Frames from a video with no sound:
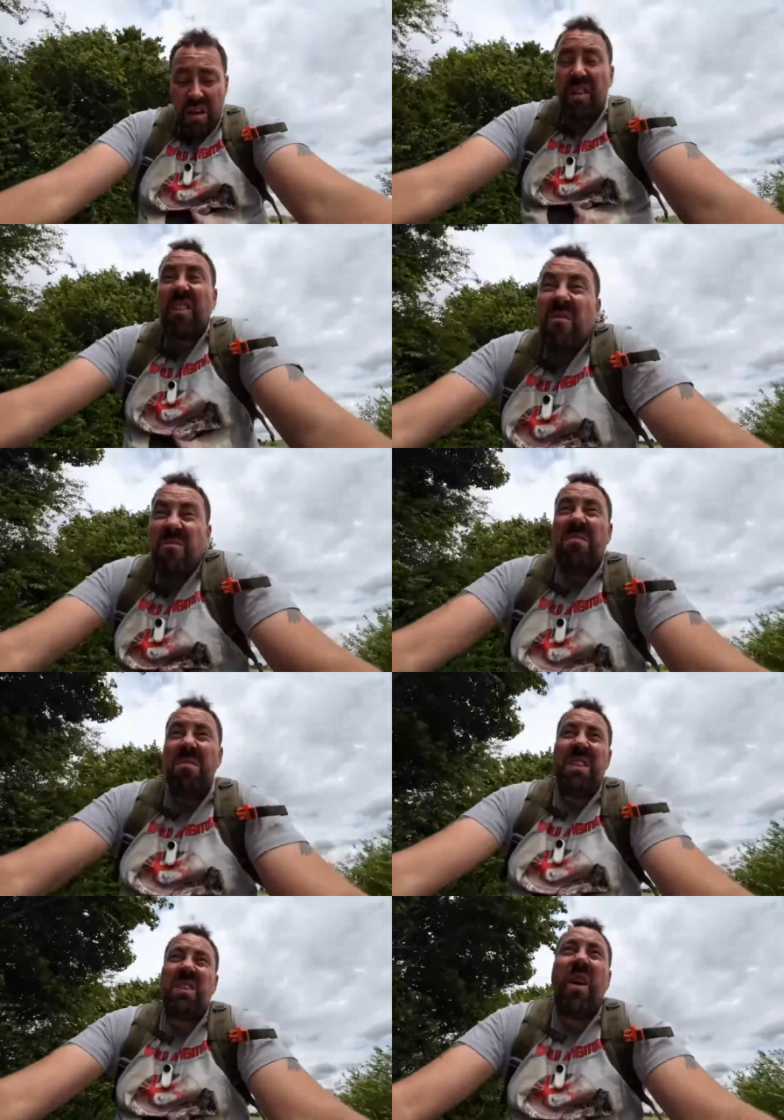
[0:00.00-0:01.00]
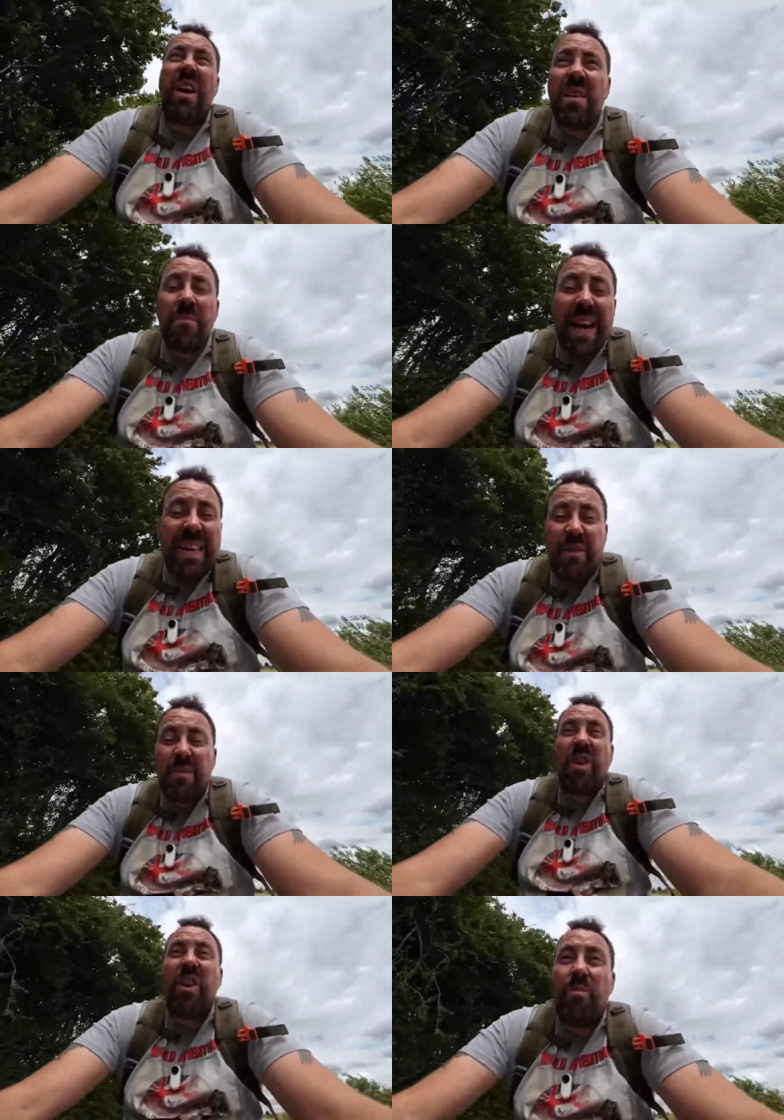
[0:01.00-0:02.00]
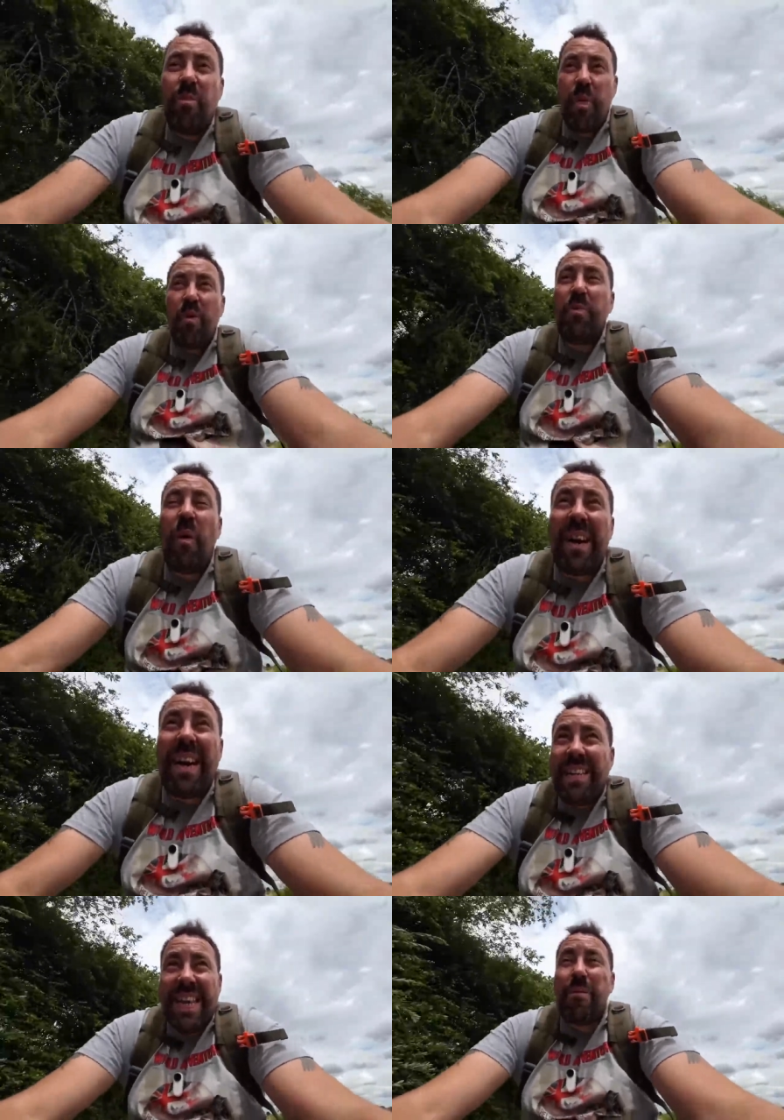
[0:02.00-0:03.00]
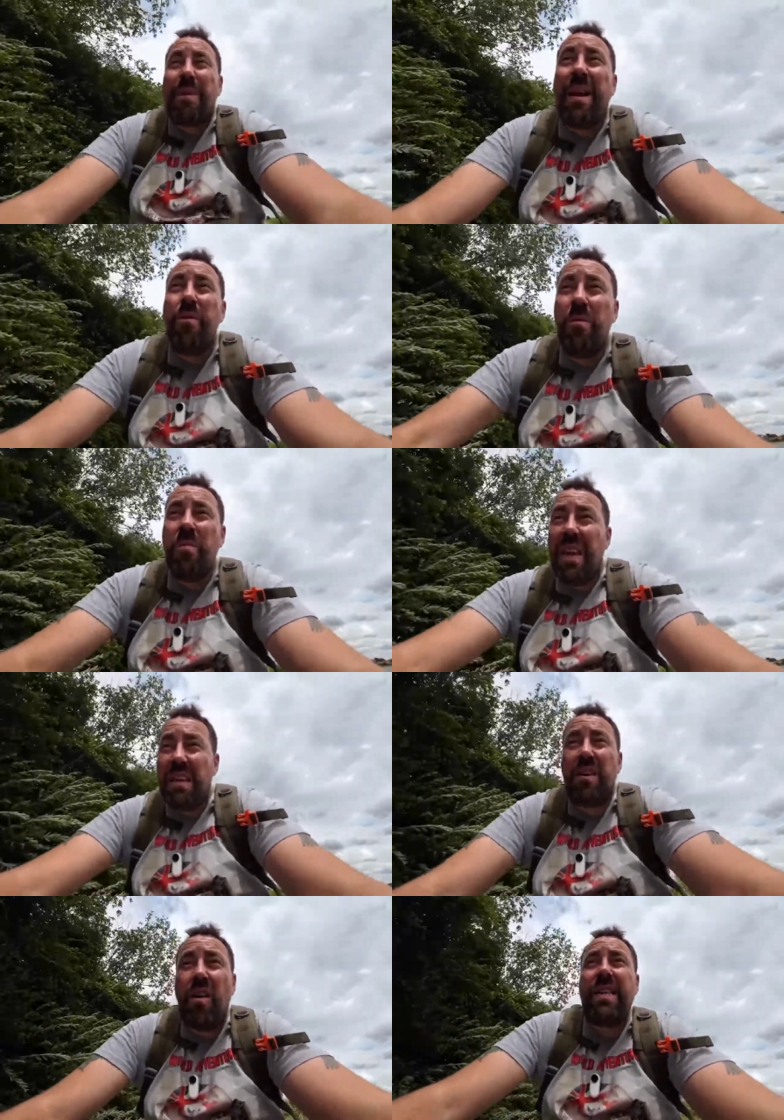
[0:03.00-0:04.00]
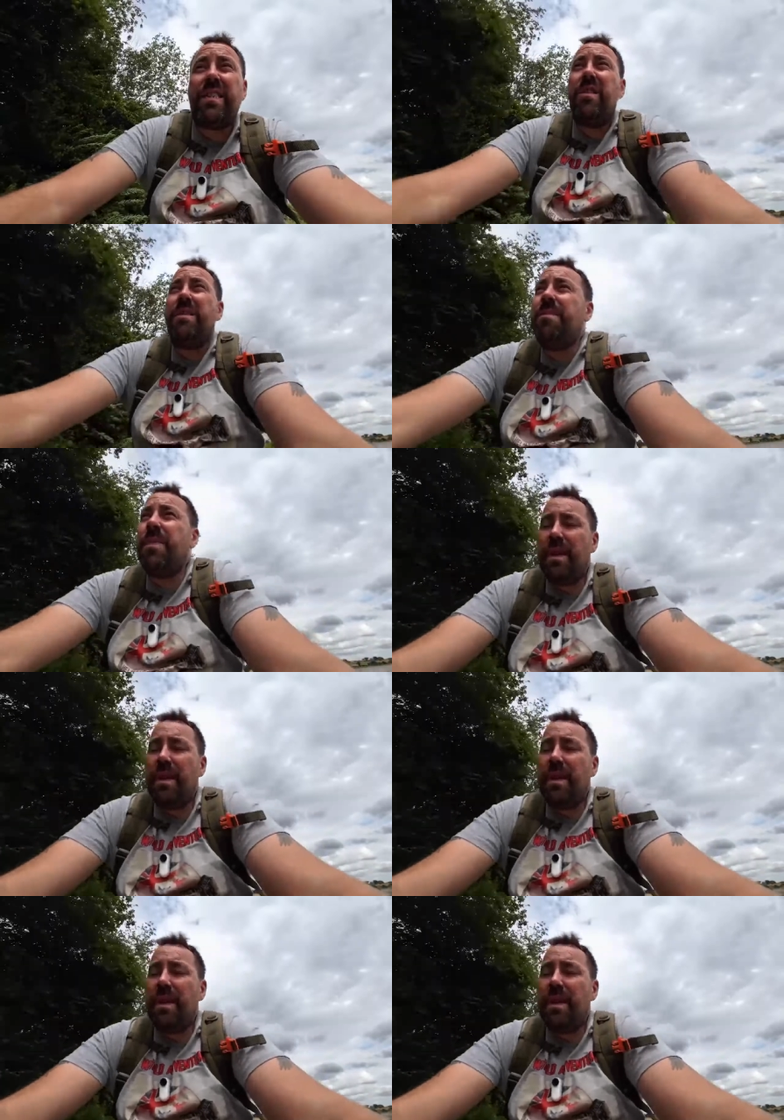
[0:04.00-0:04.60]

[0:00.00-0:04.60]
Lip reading: it's like, base feels like you're push biking downhill the entire time.